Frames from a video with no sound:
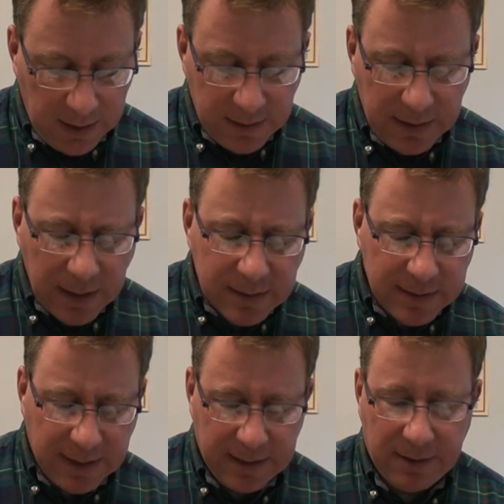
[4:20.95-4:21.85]
The next
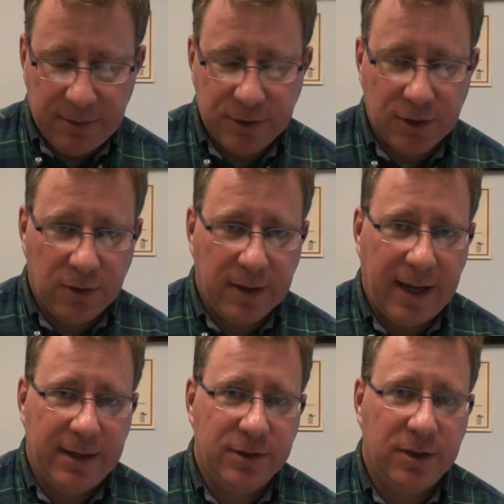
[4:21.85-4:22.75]
thing that we should look
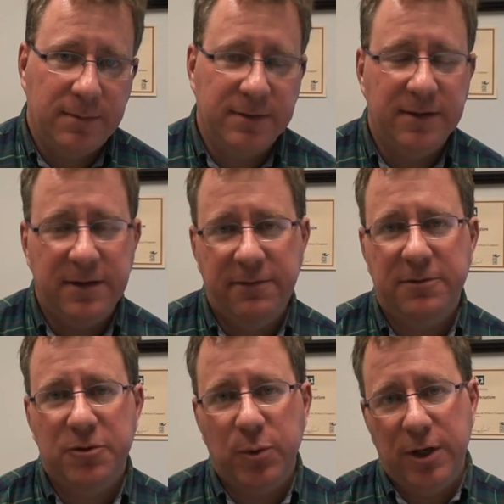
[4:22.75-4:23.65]
at in terms of the
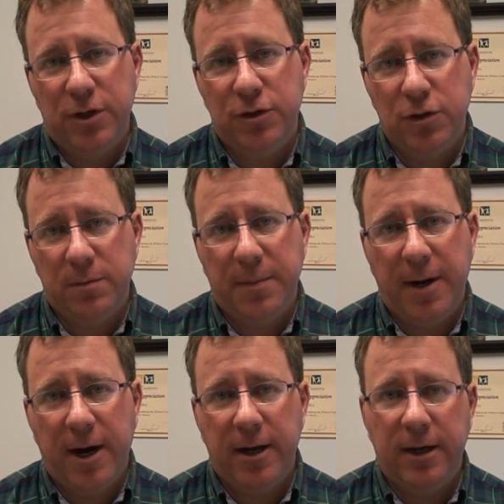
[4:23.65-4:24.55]
difference between a consumer
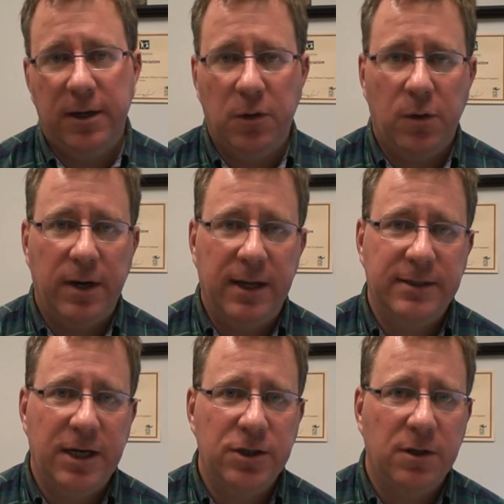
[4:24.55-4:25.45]
market and an
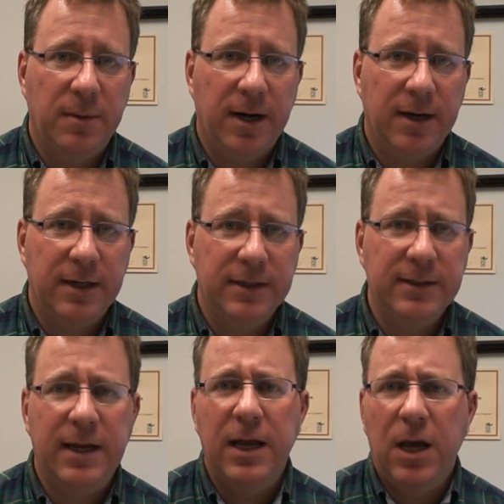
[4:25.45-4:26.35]
organizational market is
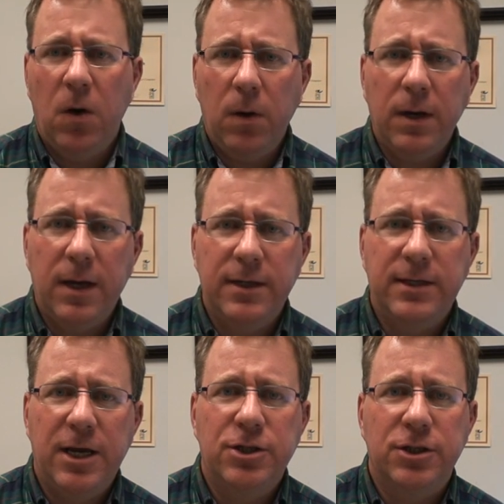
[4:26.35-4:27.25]
that
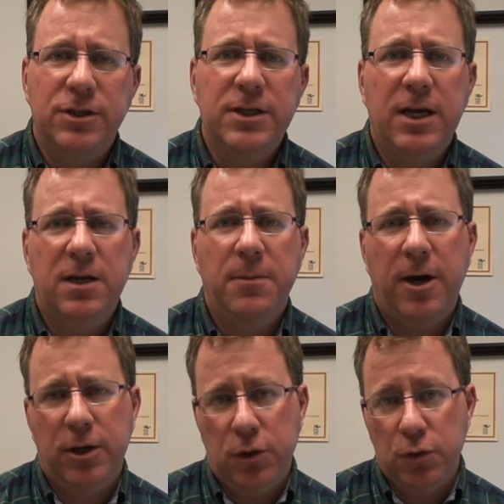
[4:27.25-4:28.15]
organizations tend to
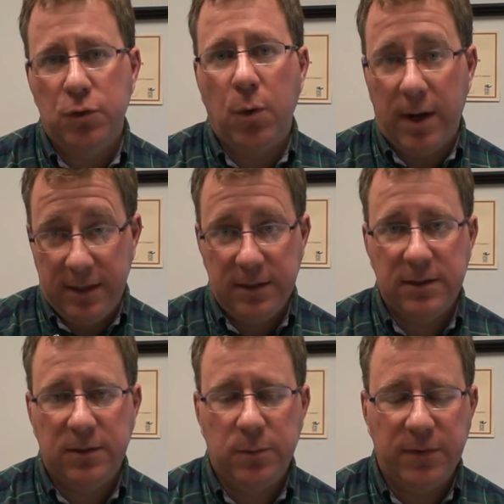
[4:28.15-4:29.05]
buy in huge
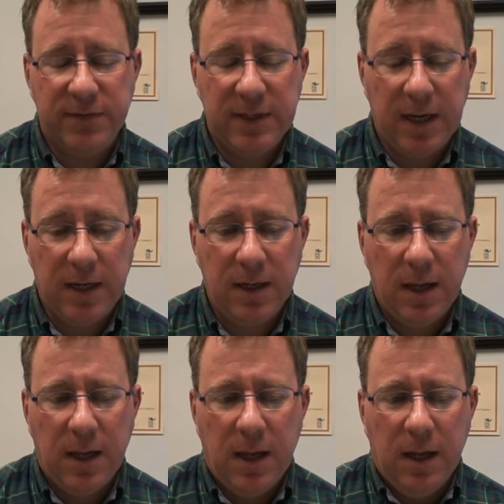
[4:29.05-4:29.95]
quantities, as we've seen,
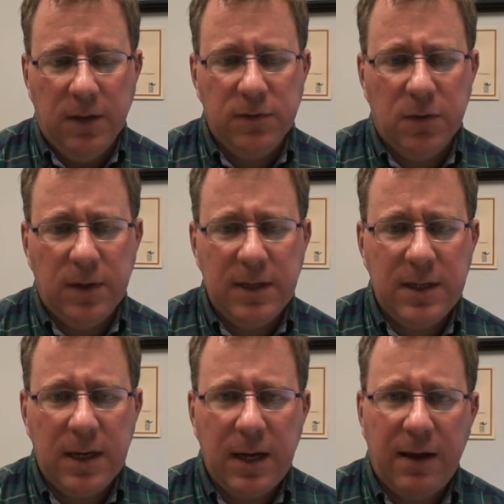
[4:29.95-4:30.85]
so they
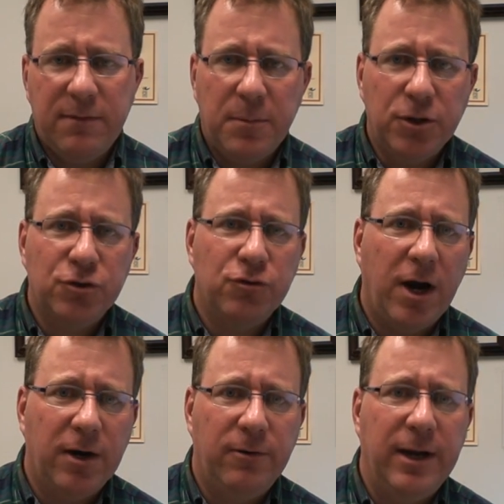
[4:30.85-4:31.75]
tend to have a much
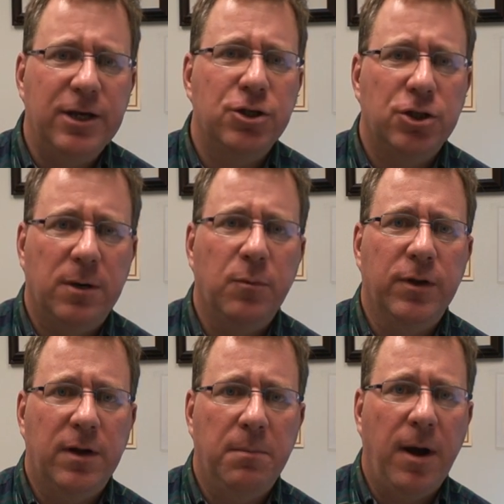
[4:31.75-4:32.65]
stronger relationship
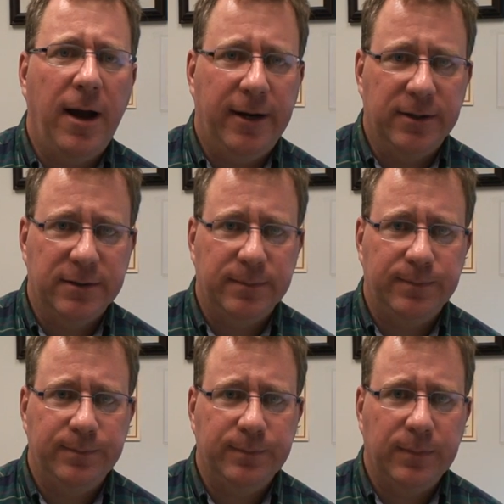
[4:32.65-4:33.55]
with their buyers.
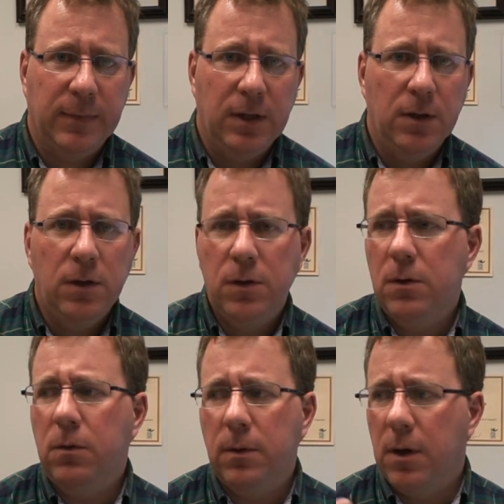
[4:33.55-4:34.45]

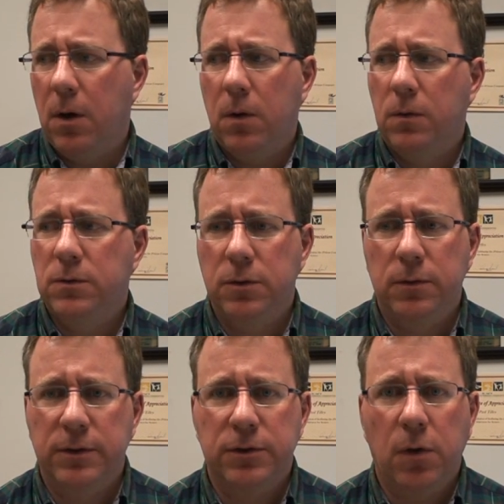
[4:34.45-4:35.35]
You will go
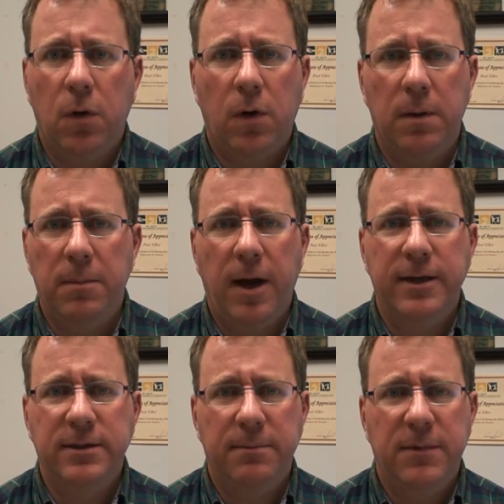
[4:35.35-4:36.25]
to a store and
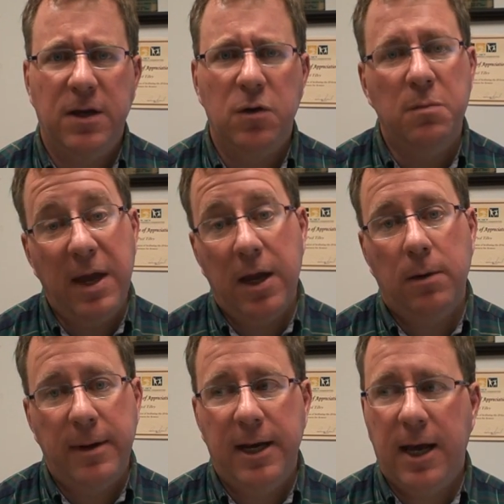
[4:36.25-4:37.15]
buy something, you may
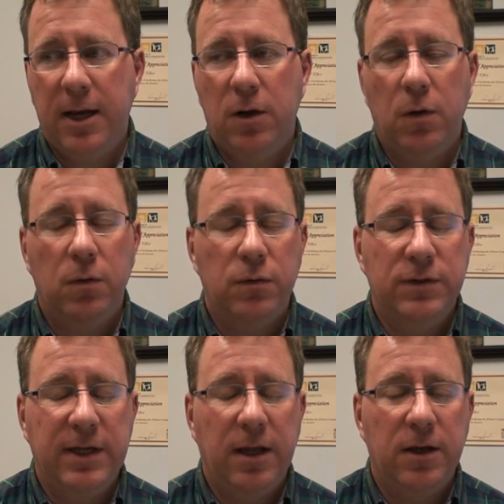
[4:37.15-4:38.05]
or may not know
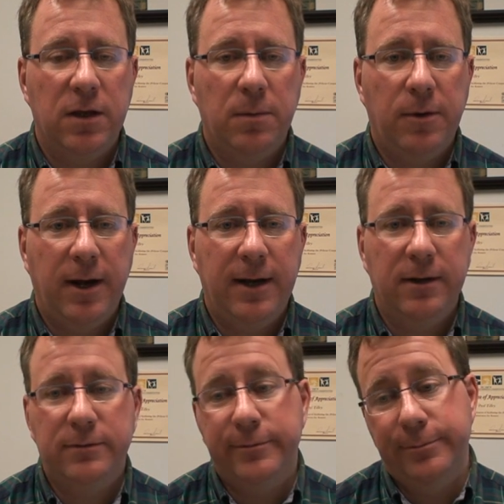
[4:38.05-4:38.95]
who's selling you the
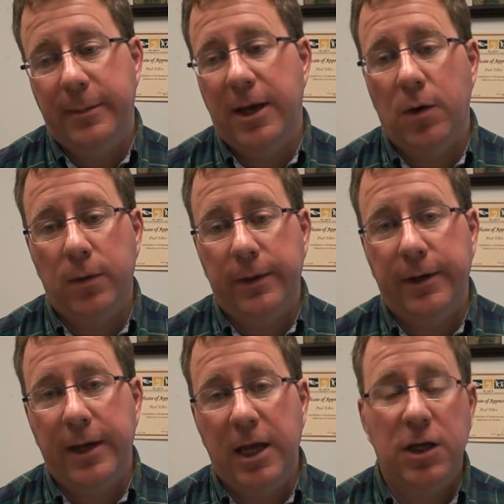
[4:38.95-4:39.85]
product, you may go
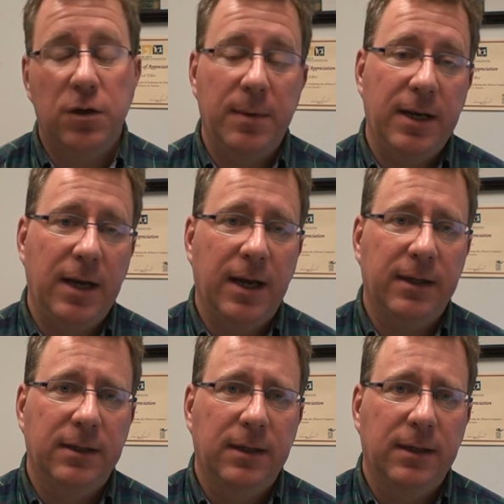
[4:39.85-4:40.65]
there again, you may not.